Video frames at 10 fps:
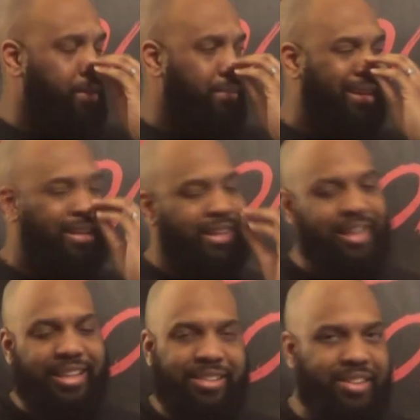And
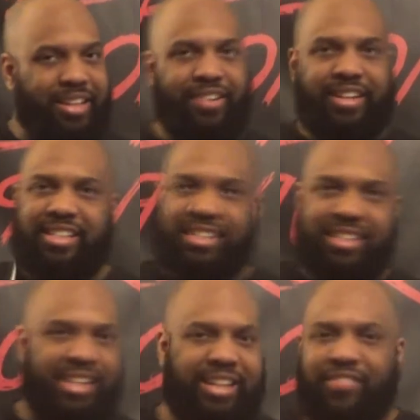this one here,
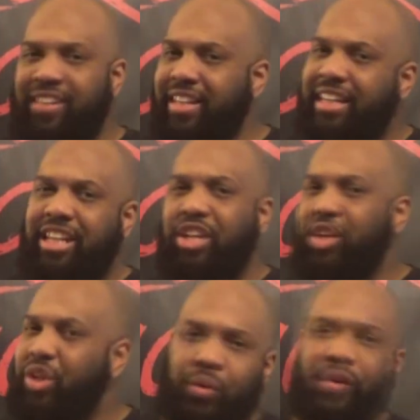it really didn't do